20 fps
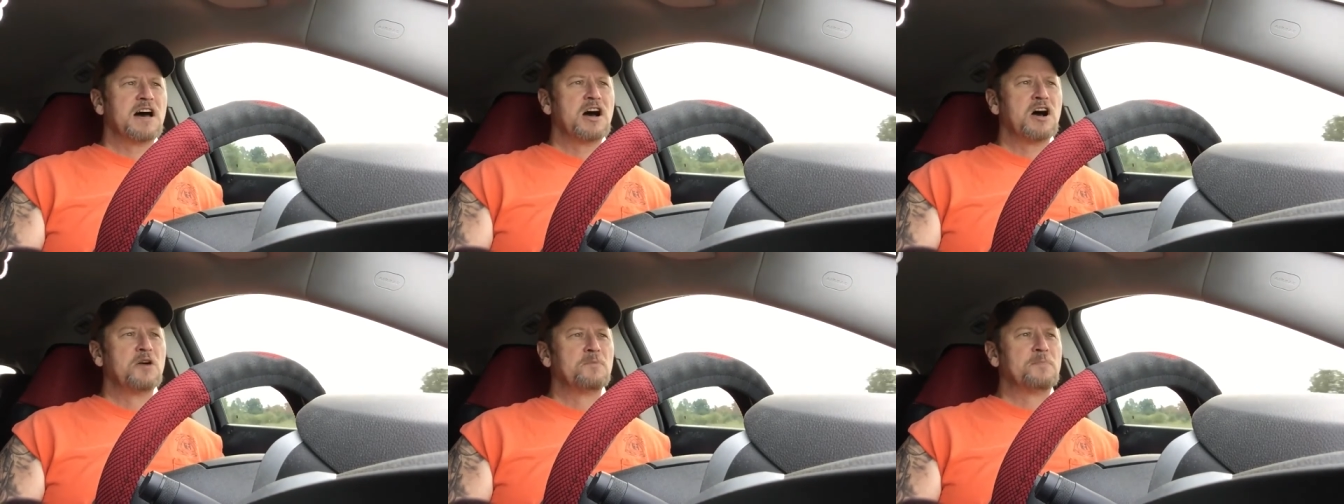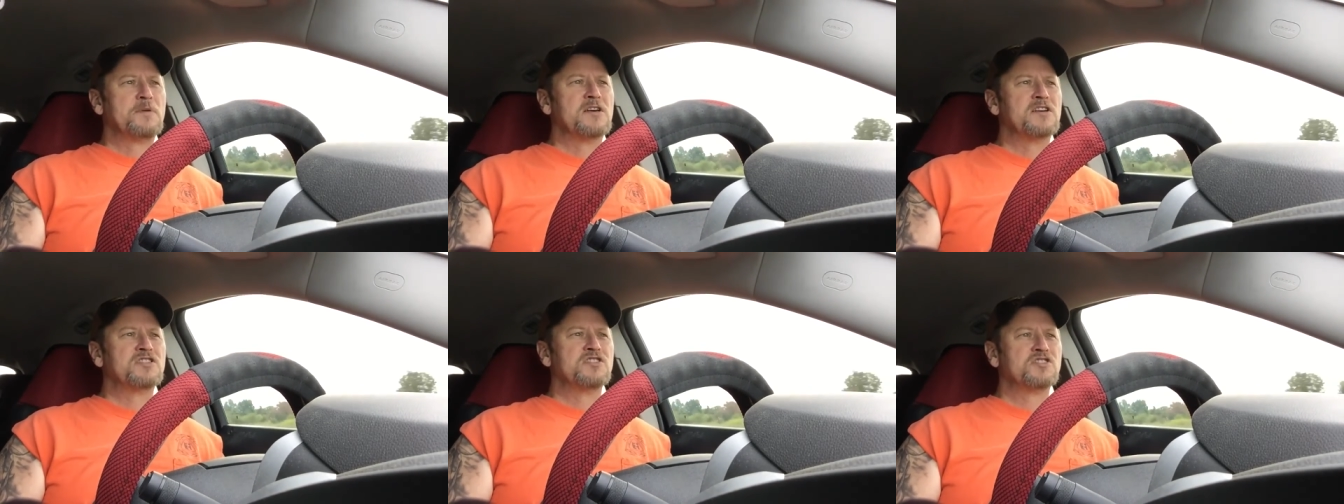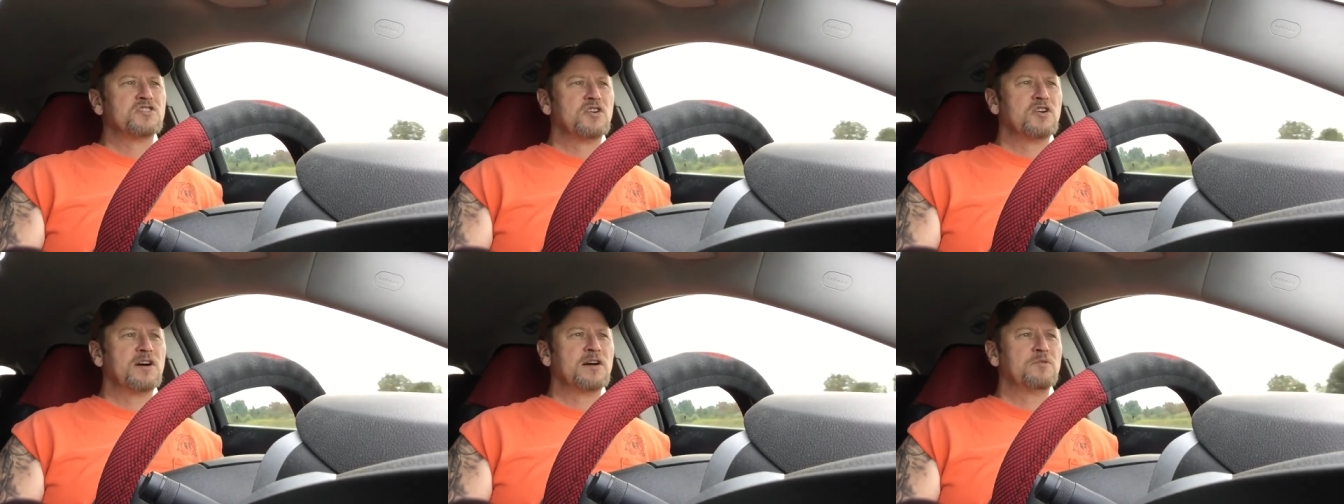I hope you
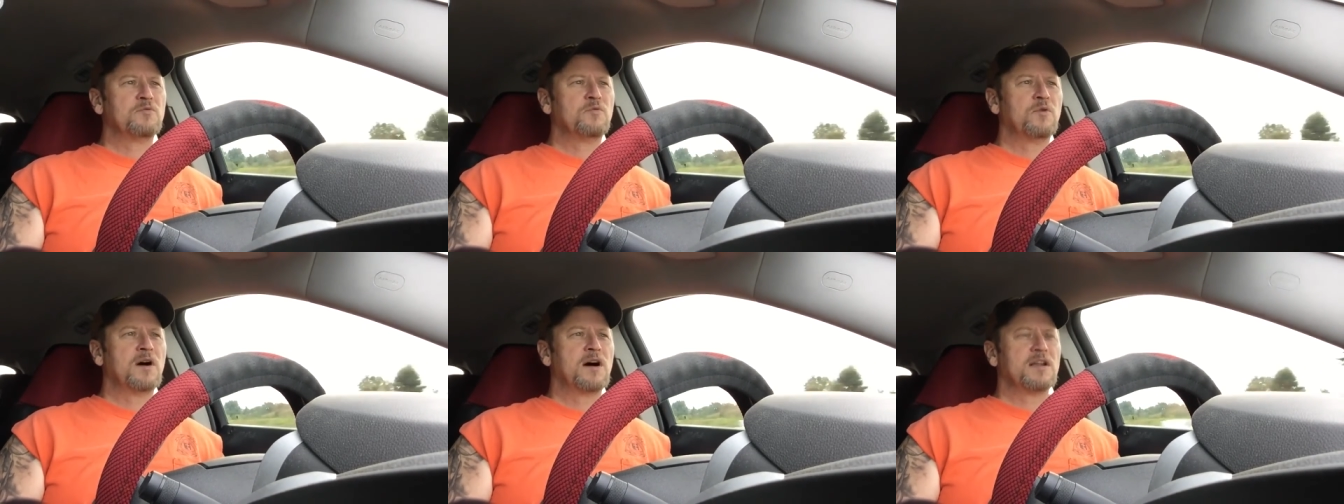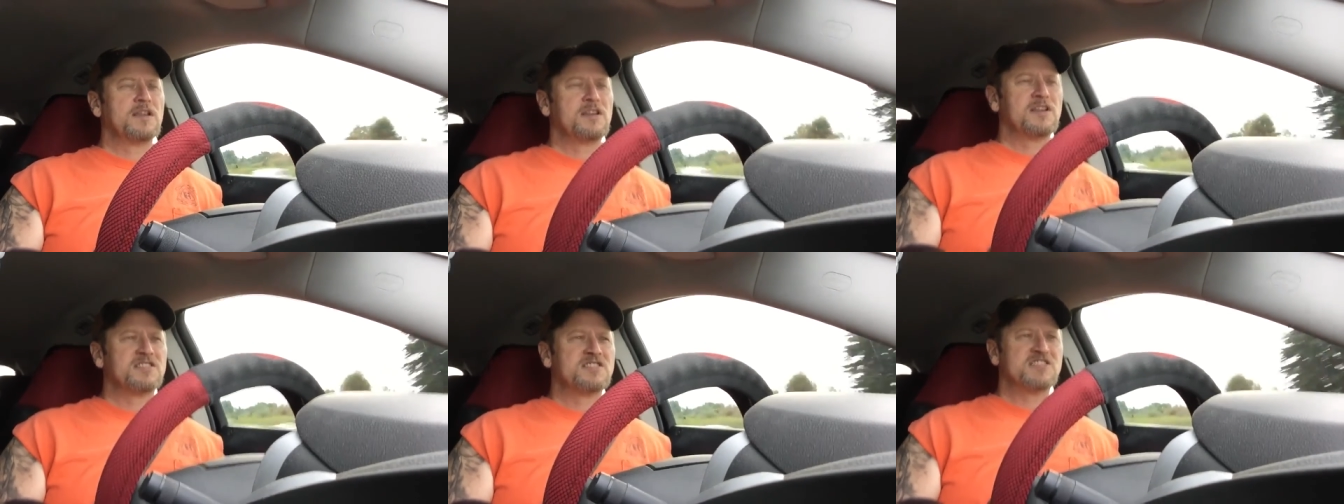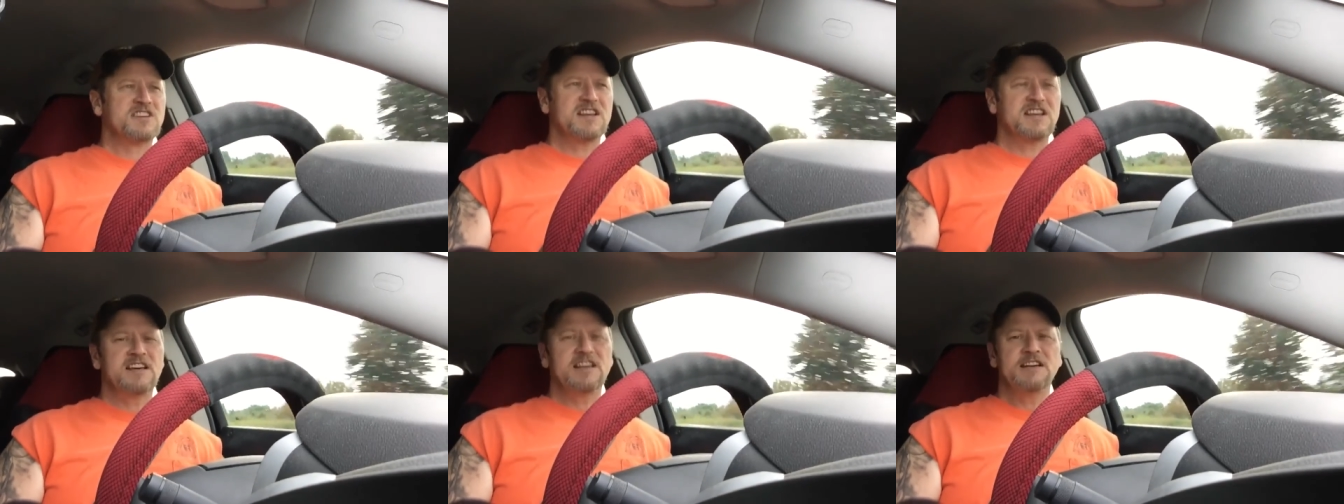enjoy what you
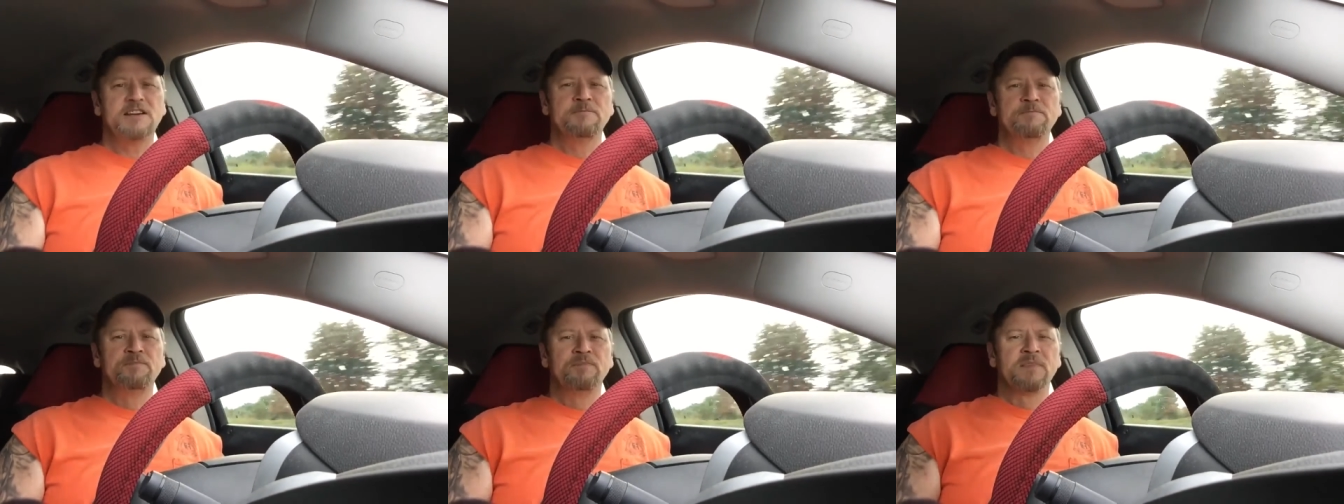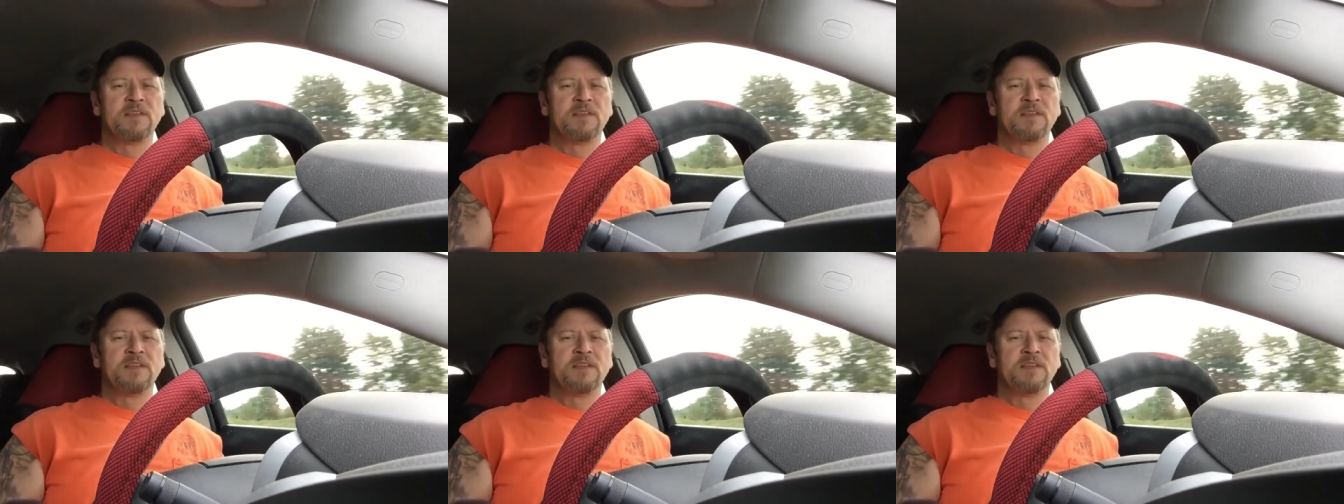see,